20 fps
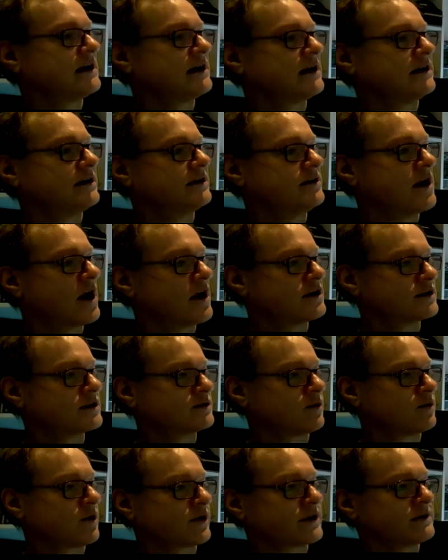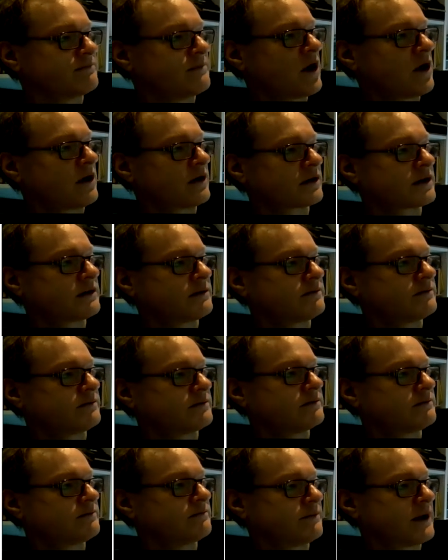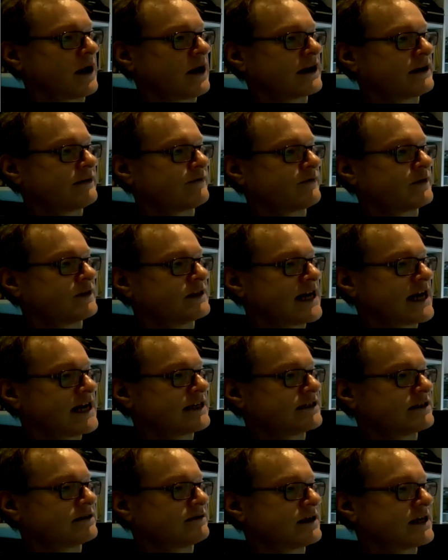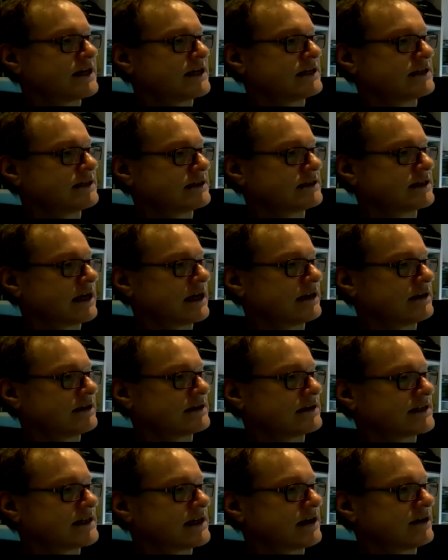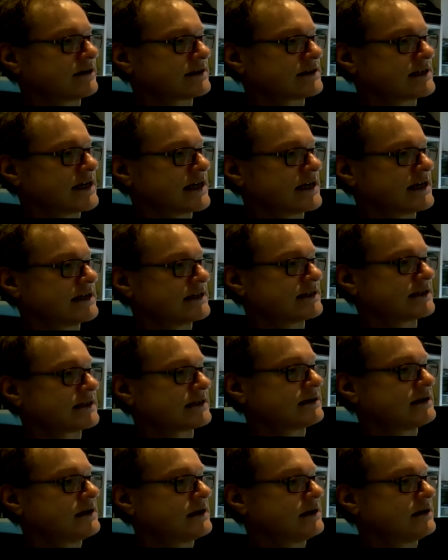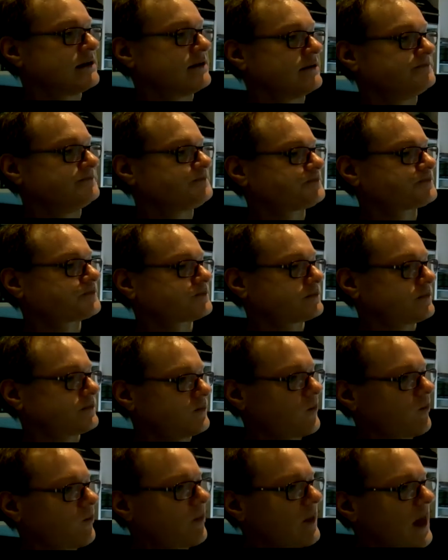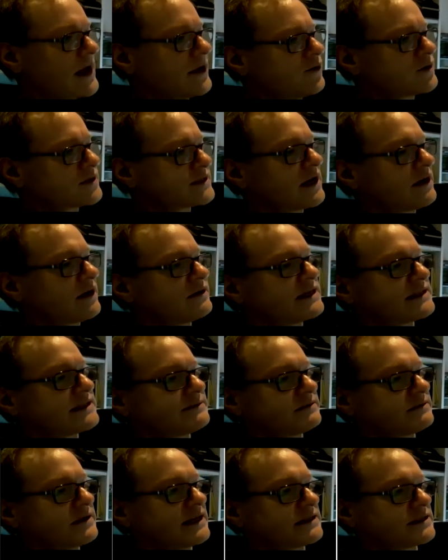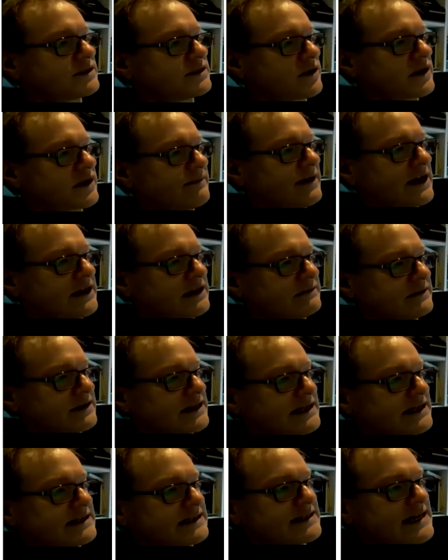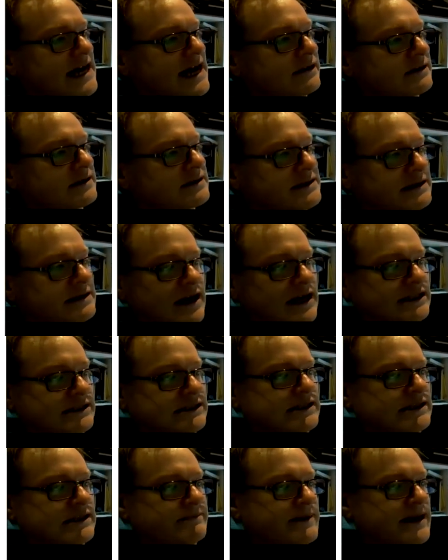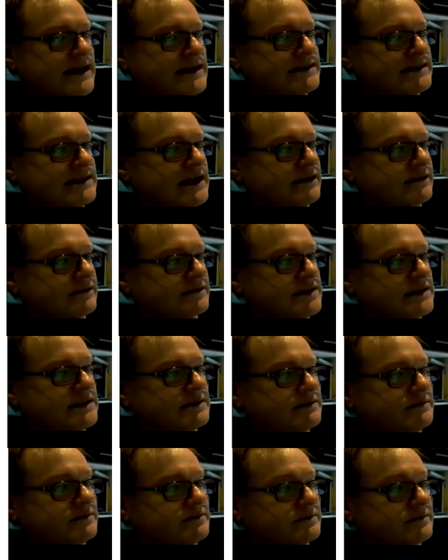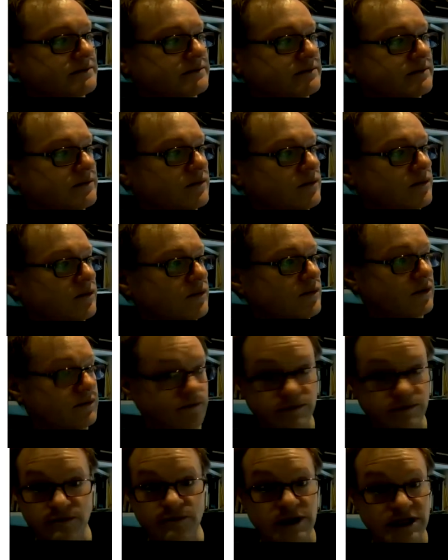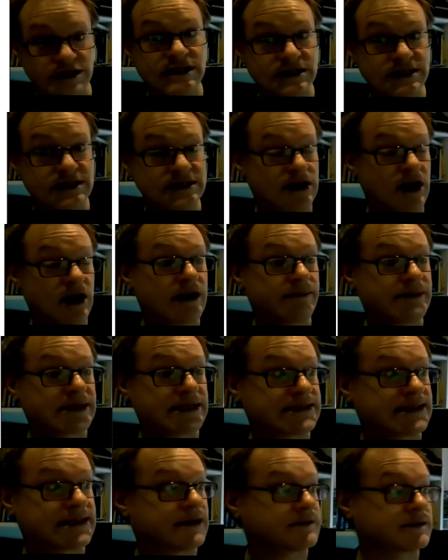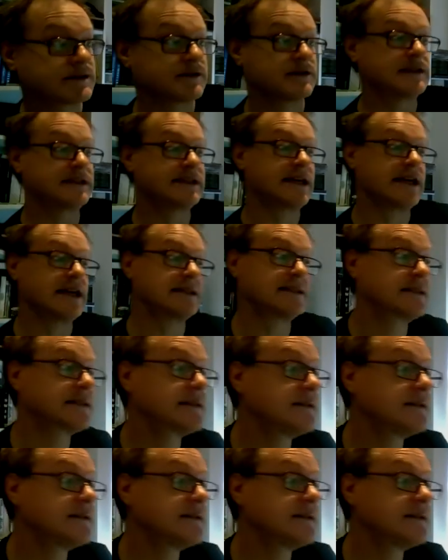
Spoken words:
knows what the mark byte for data is, and the CRCs. And also is talking about these cells are actually the bit cells, which are the timing cells on the disk.